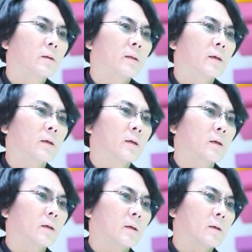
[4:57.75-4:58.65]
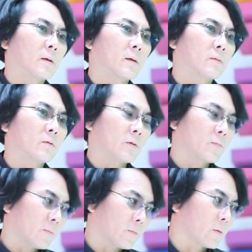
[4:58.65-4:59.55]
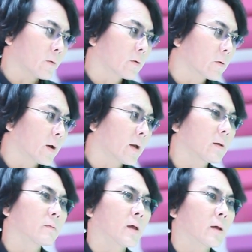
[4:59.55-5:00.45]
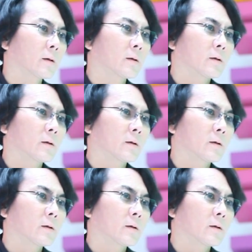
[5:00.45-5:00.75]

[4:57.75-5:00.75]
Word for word: to the people, right? Then